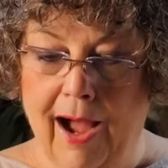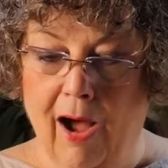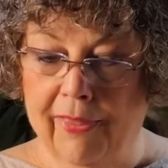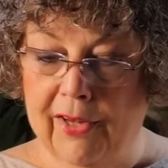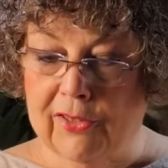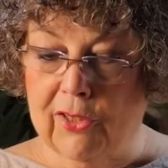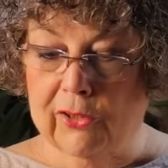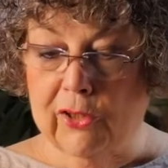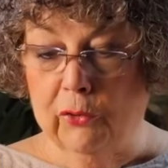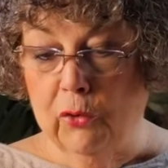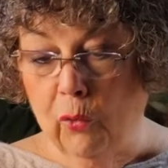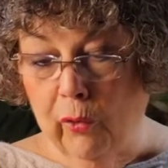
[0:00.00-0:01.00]
There's also
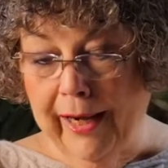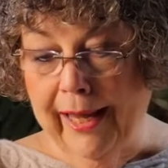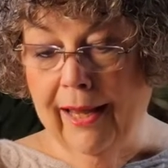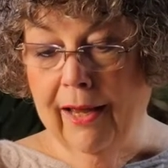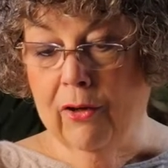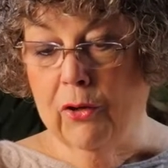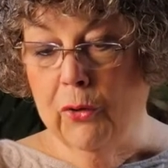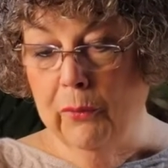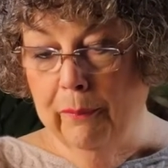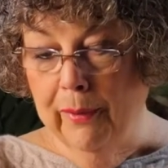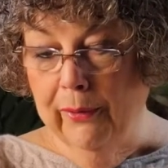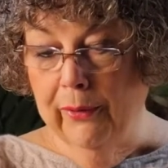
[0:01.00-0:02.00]
nori,
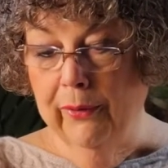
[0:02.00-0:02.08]
kombu,